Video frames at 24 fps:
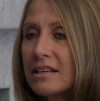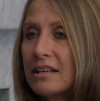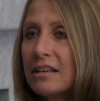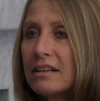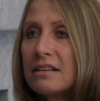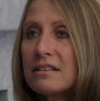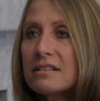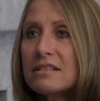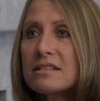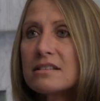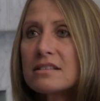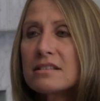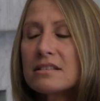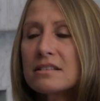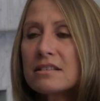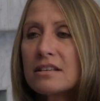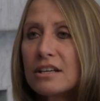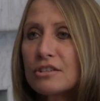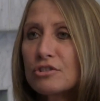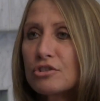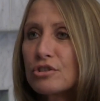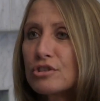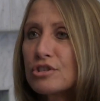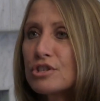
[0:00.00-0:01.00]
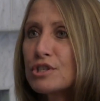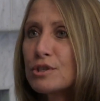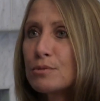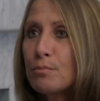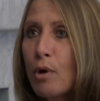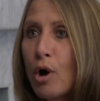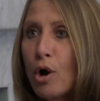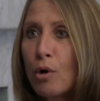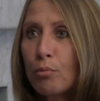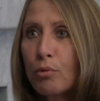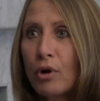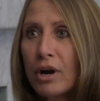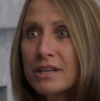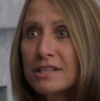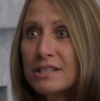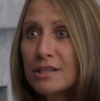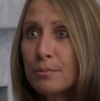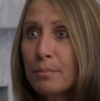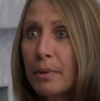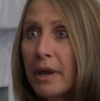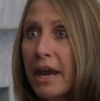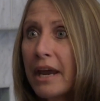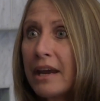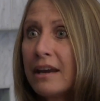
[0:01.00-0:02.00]
it is such a small price
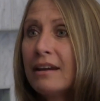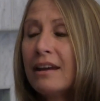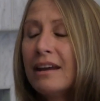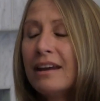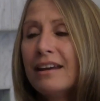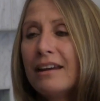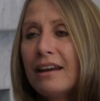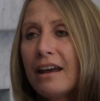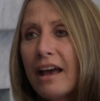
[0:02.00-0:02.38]
to pay,